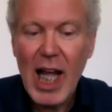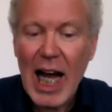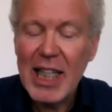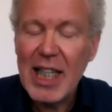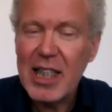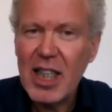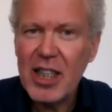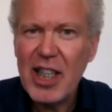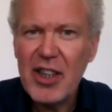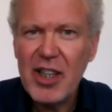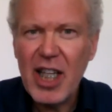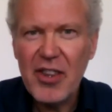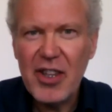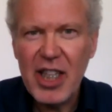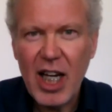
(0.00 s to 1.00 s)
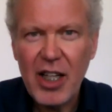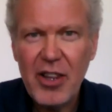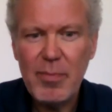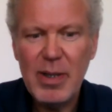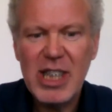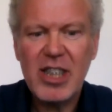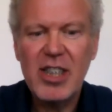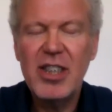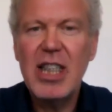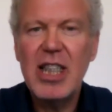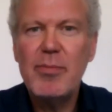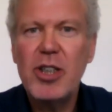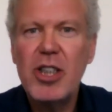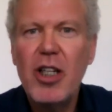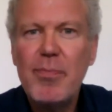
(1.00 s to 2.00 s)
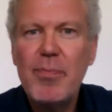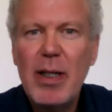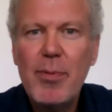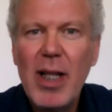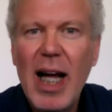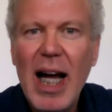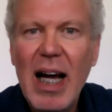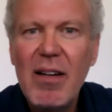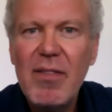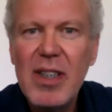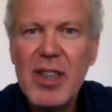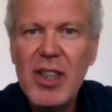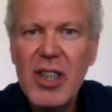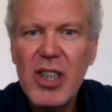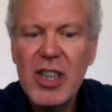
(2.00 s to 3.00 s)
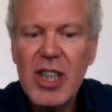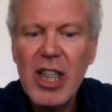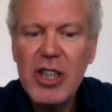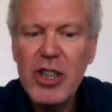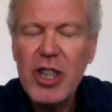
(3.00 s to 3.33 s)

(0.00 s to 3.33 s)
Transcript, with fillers: And, and I think the, the other misconception that people have is that uh,